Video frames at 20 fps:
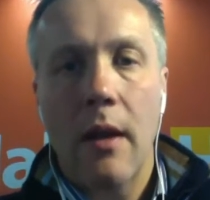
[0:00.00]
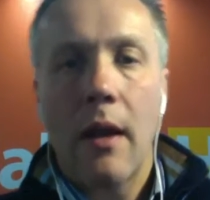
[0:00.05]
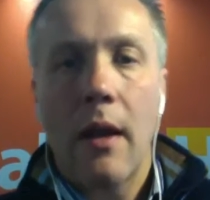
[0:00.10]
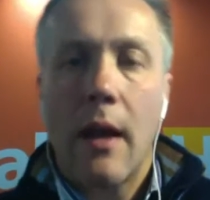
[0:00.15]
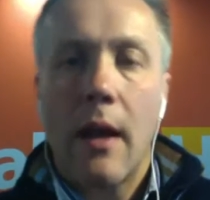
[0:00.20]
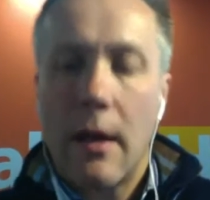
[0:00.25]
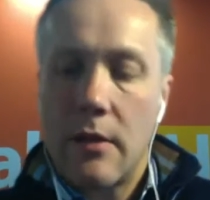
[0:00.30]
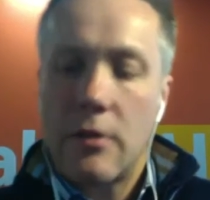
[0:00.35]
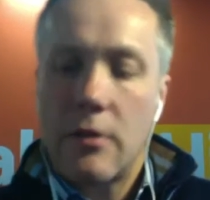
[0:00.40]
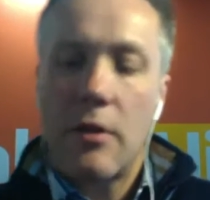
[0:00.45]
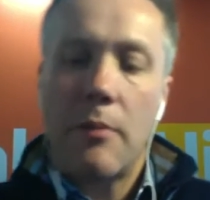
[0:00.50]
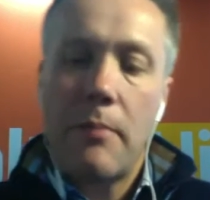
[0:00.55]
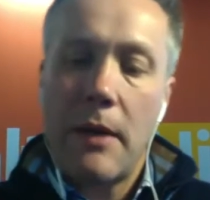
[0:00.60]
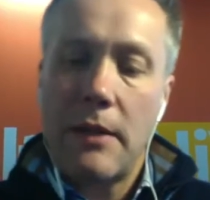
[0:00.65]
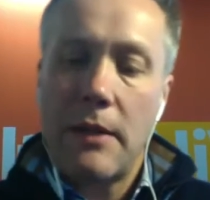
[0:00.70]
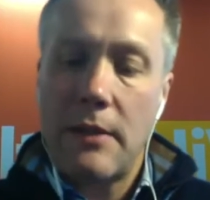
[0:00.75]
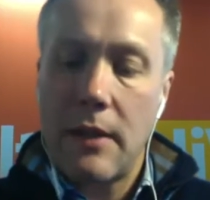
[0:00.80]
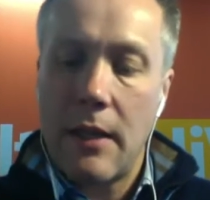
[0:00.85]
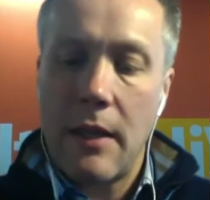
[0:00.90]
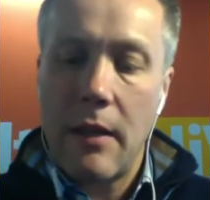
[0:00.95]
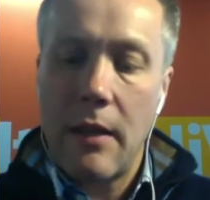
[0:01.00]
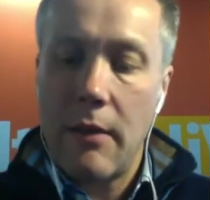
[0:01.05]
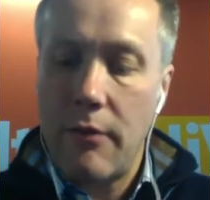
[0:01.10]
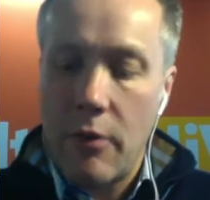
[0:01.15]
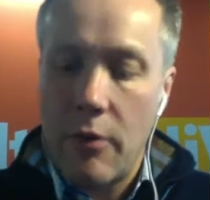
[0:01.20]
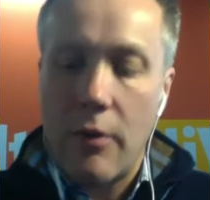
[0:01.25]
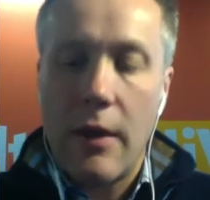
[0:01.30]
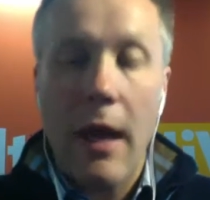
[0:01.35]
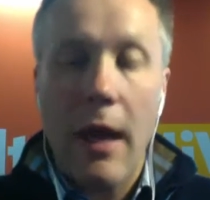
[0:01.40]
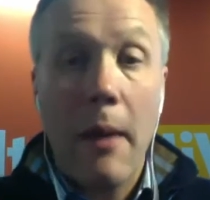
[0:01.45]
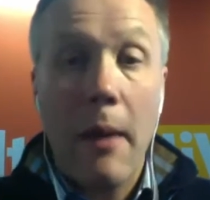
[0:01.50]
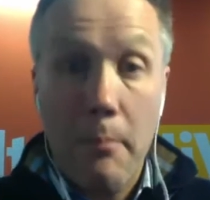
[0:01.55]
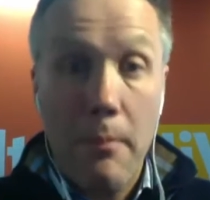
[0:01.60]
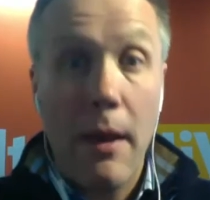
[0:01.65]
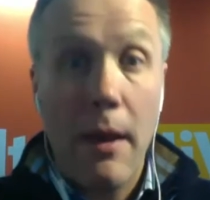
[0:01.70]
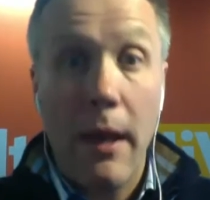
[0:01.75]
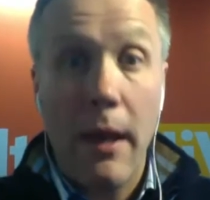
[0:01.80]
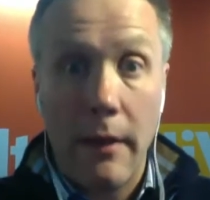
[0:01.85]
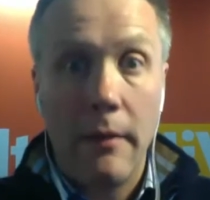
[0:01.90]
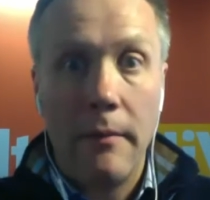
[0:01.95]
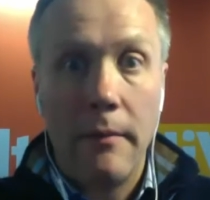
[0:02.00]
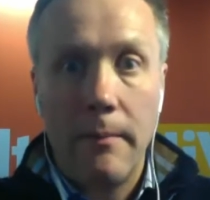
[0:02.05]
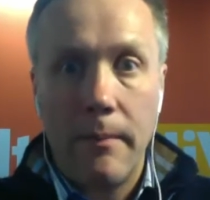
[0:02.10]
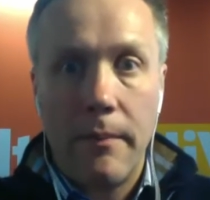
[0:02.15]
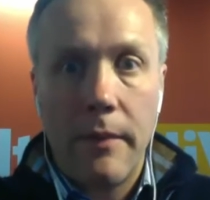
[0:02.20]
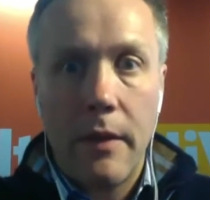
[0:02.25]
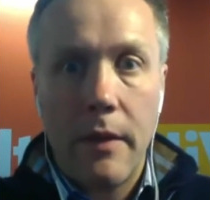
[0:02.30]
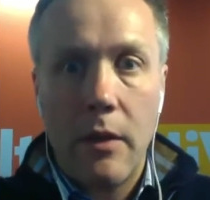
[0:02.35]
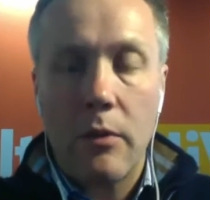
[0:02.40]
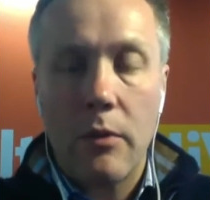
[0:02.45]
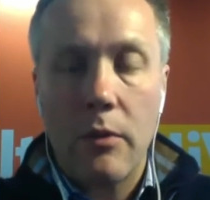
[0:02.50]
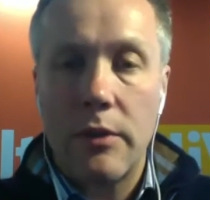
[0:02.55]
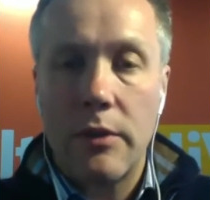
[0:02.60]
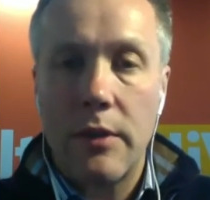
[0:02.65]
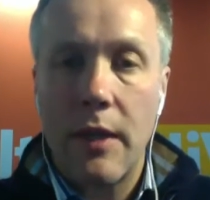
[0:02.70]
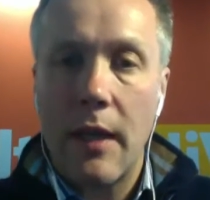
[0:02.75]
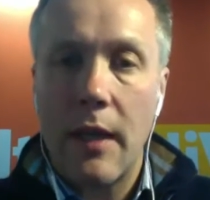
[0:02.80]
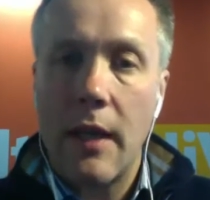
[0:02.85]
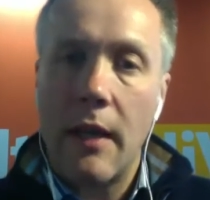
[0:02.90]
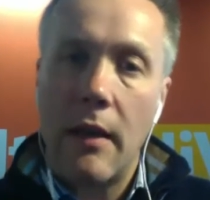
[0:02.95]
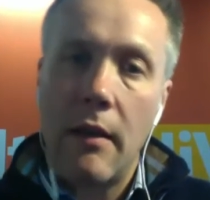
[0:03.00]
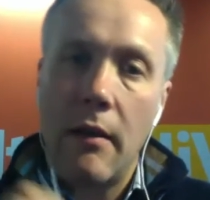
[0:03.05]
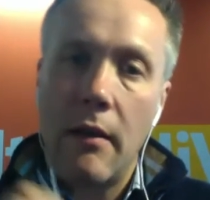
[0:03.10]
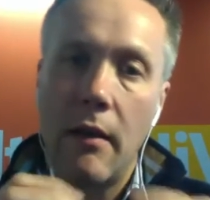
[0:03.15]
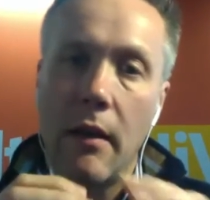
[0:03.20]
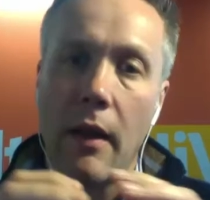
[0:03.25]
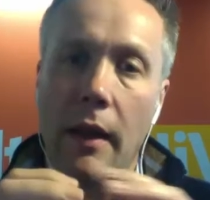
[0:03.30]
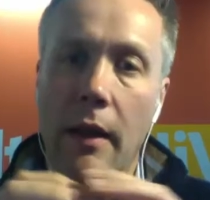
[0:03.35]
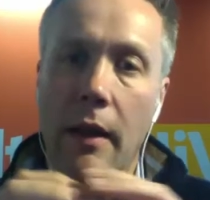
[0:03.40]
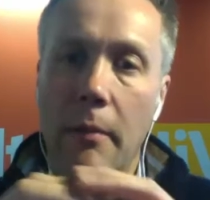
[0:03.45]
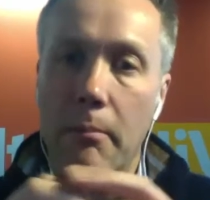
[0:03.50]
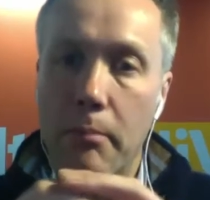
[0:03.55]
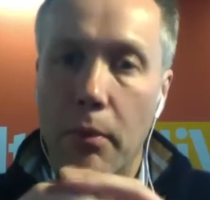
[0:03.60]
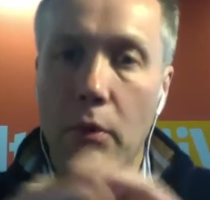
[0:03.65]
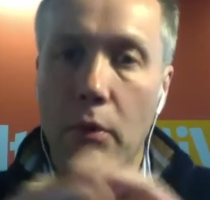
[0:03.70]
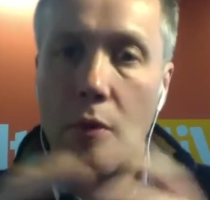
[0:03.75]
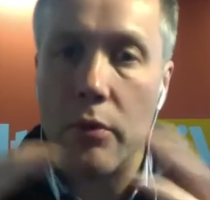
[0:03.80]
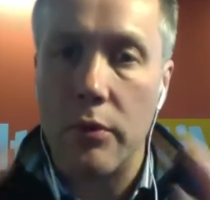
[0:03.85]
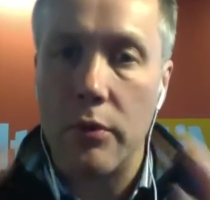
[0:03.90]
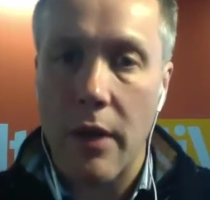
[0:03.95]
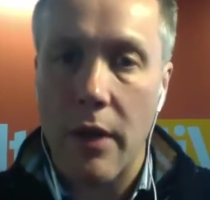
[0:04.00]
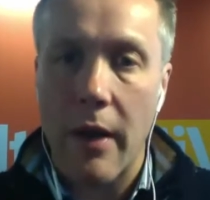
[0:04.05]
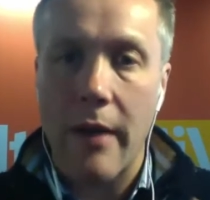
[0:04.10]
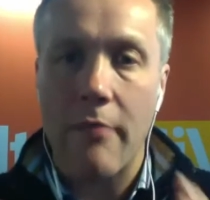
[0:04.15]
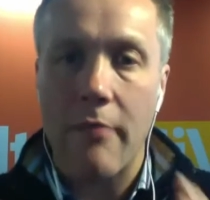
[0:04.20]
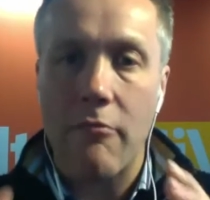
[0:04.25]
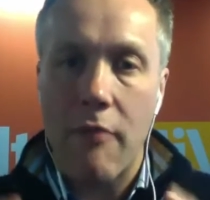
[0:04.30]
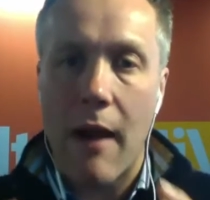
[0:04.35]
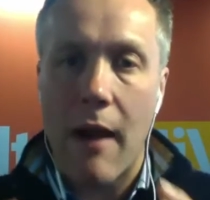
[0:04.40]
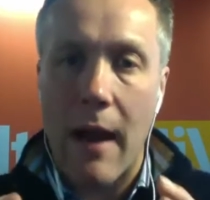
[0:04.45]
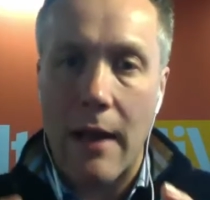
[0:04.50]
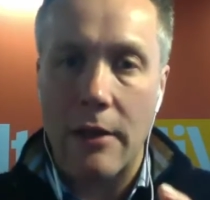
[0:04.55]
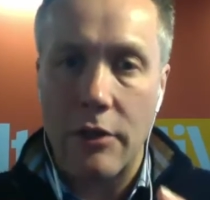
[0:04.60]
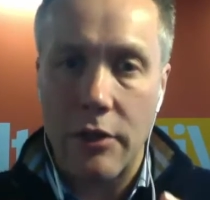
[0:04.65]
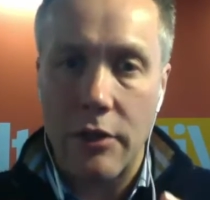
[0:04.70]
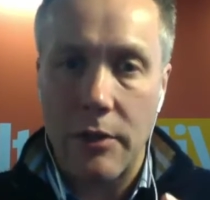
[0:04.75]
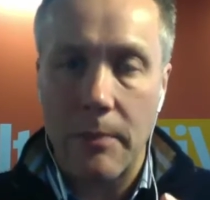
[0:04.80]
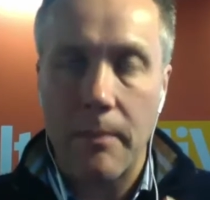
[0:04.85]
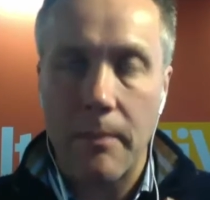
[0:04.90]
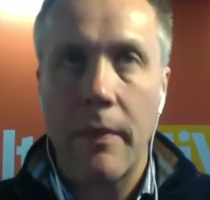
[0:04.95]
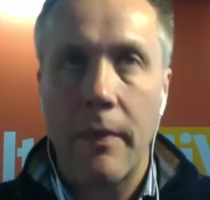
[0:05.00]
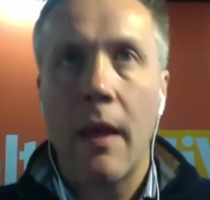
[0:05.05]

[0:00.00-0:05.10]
And so basically if you get bitten, you'll see like a bullseye rash.